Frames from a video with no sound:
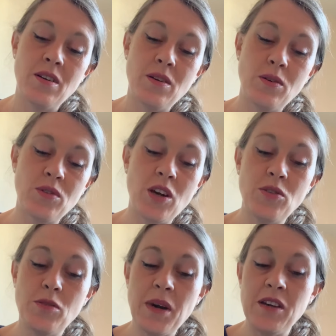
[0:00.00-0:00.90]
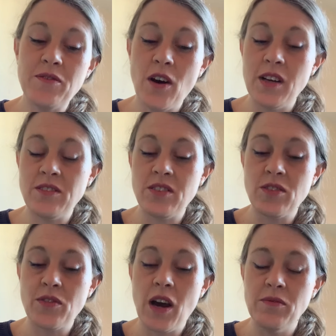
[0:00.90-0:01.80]
although you may find it
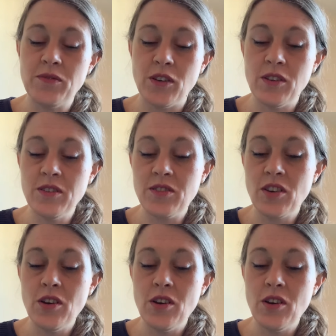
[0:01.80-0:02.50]
of comfort